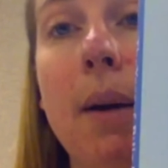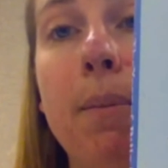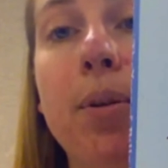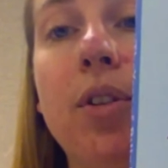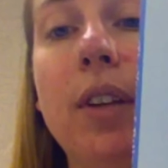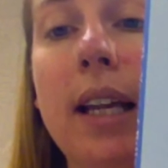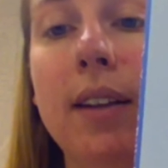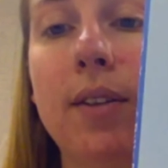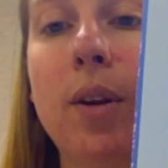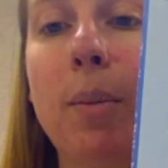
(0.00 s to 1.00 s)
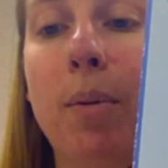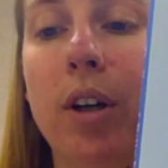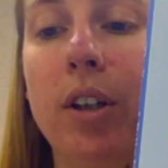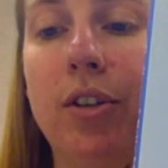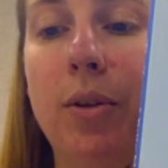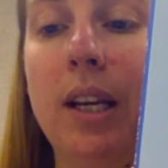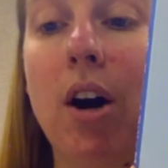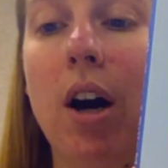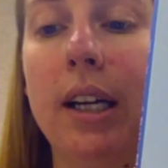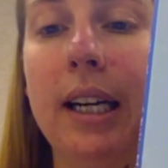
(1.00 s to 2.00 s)
presents the book to the
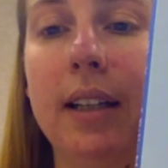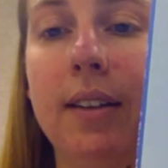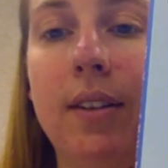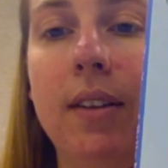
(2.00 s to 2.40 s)
audience.